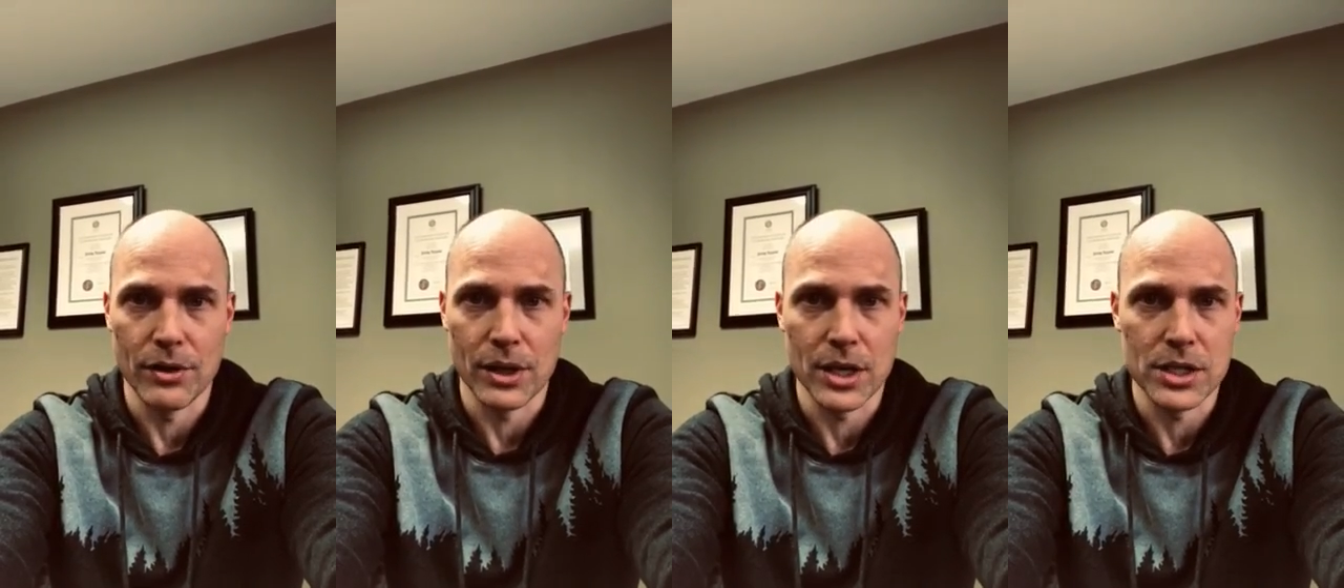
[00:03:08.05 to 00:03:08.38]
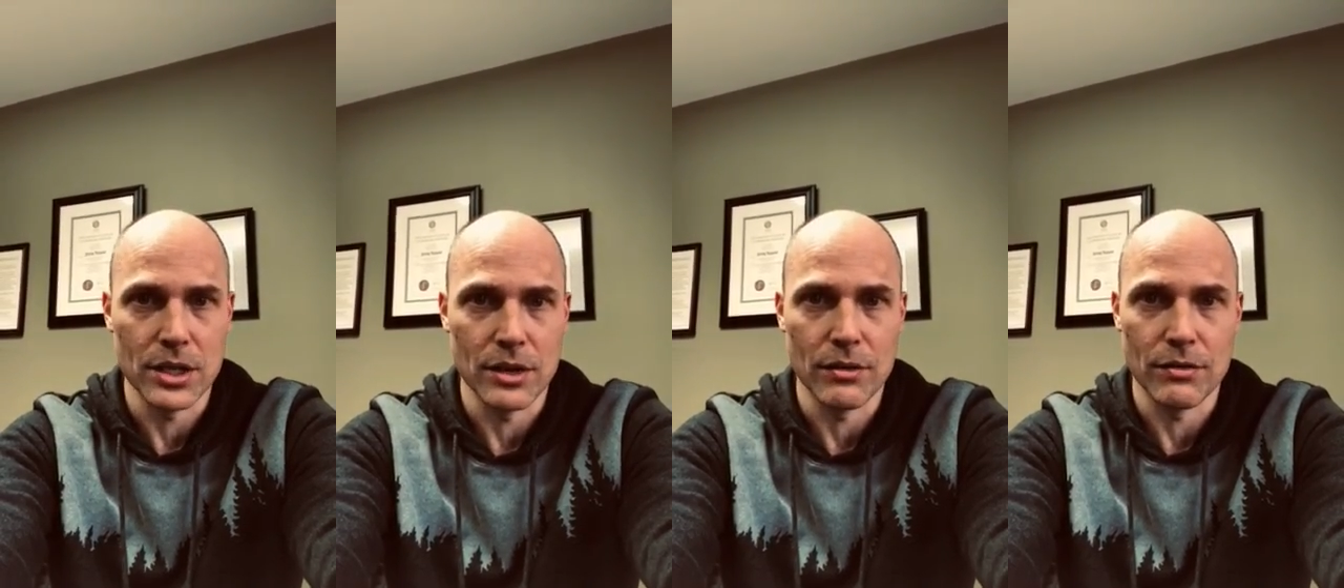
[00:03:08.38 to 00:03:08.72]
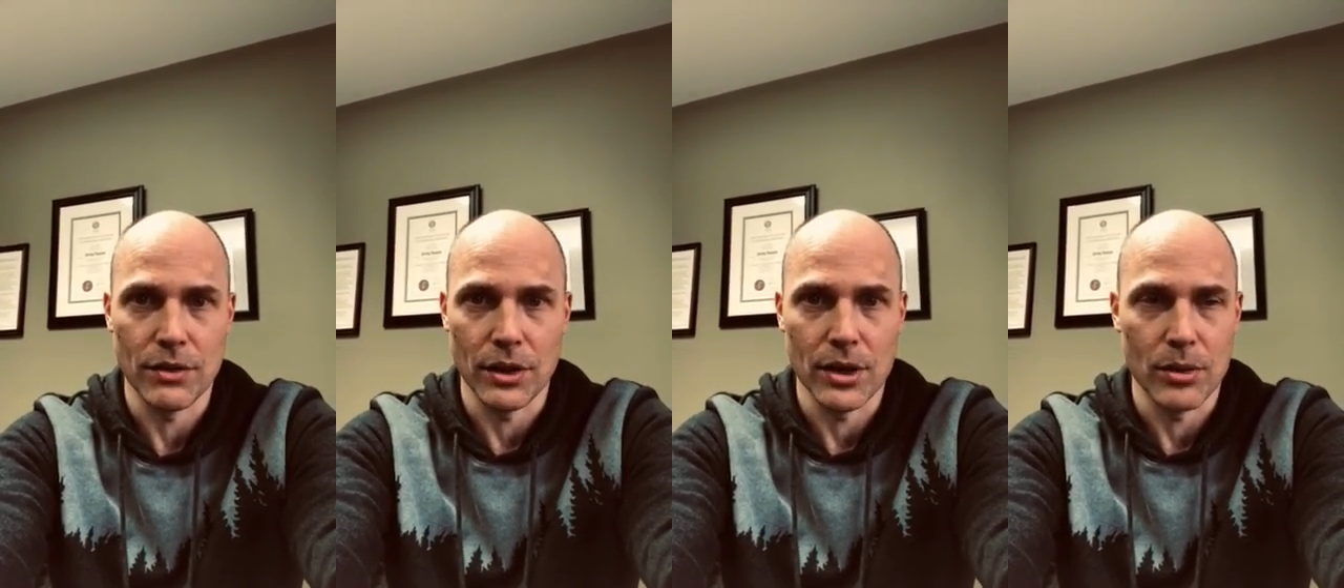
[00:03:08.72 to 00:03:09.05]
your kitchen,
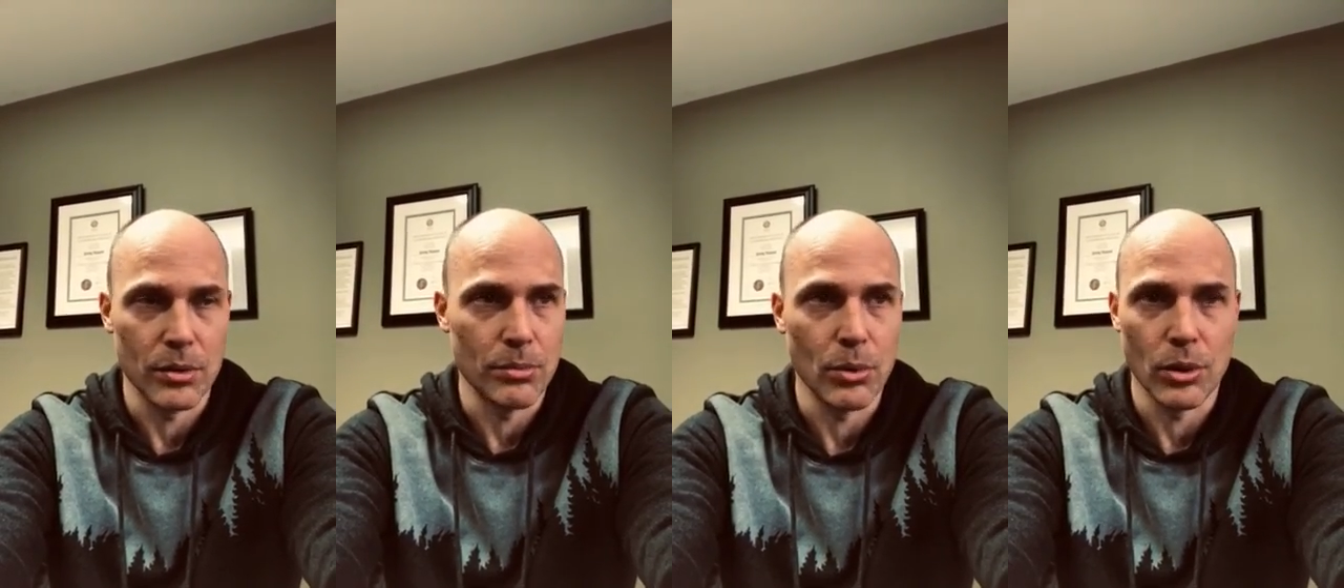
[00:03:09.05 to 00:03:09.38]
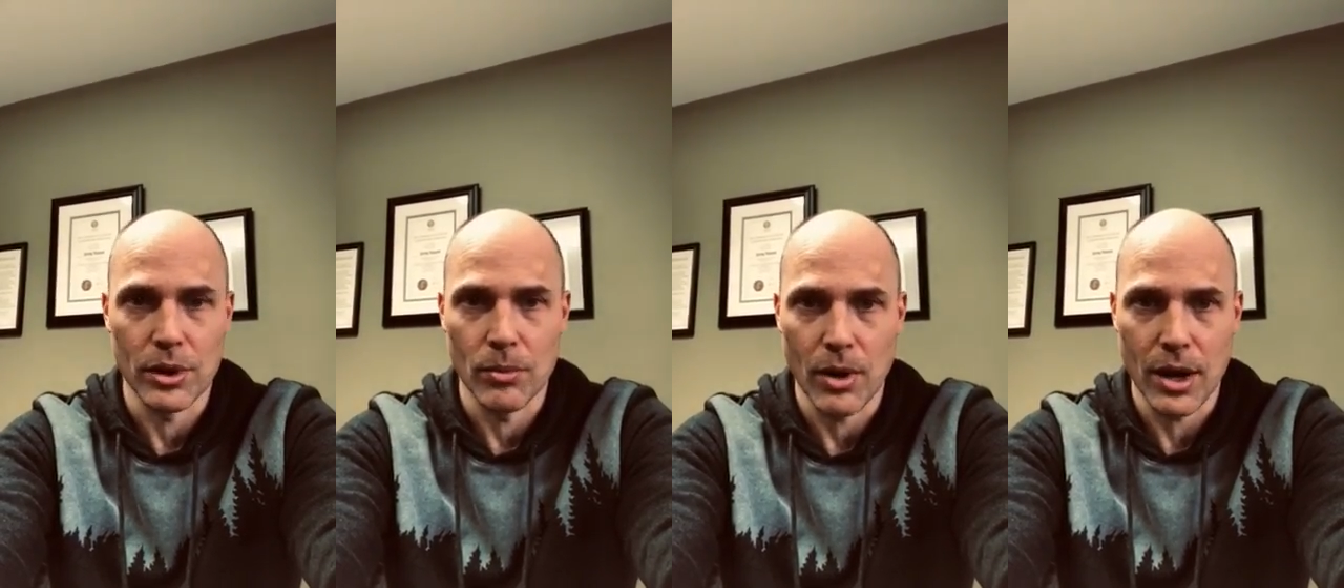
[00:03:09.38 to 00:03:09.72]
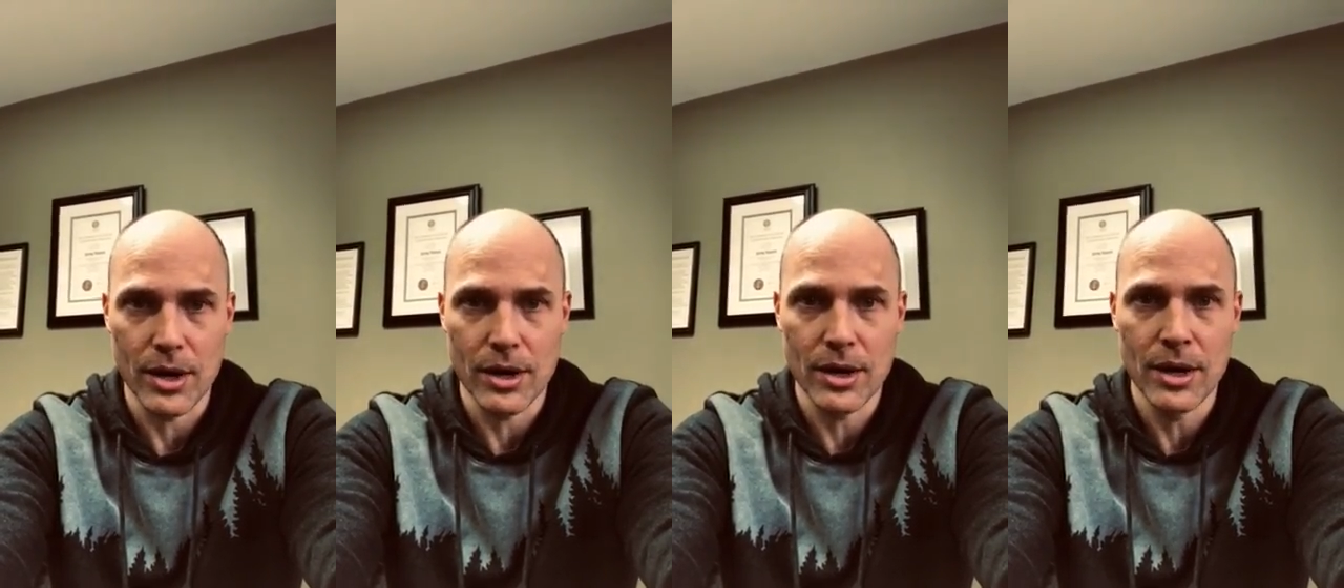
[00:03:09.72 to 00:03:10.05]
filling it with boiling
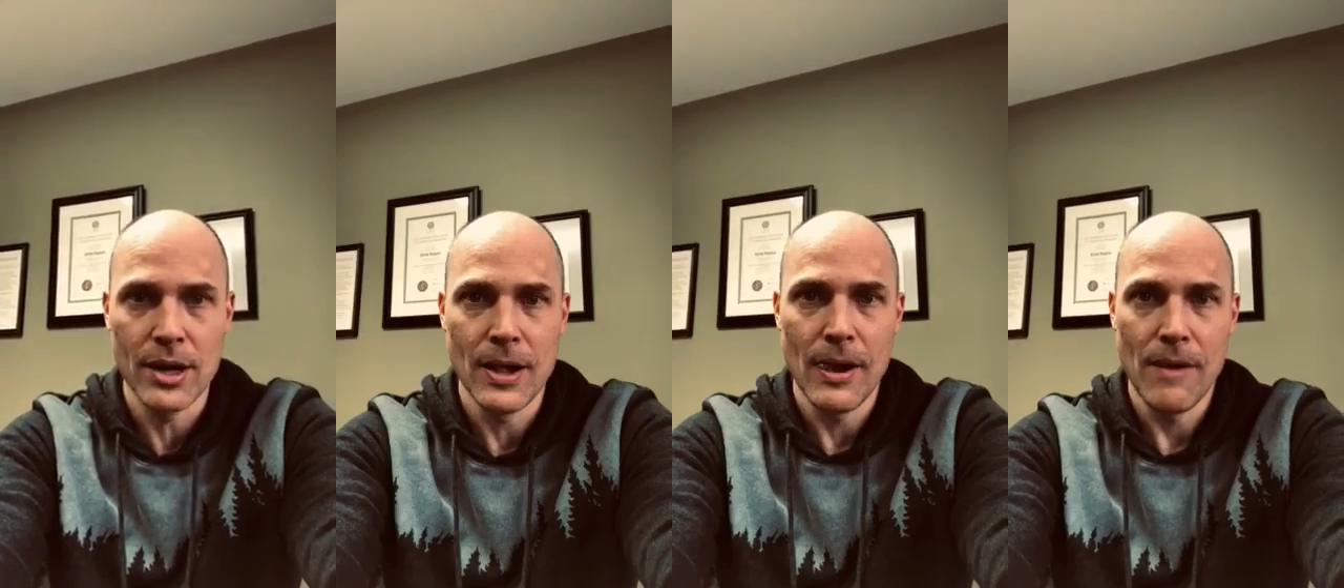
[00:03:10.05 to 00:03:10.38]
water,